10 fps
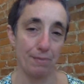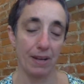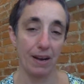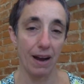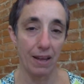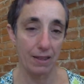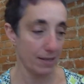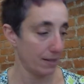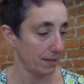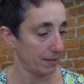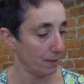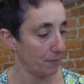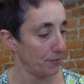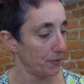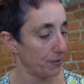but I think that this
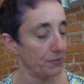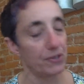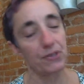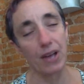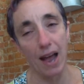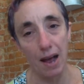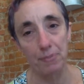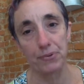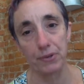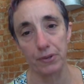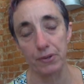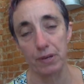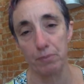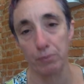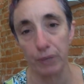episode is just
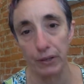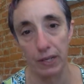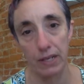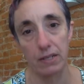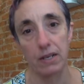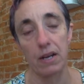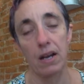absolutely brilliant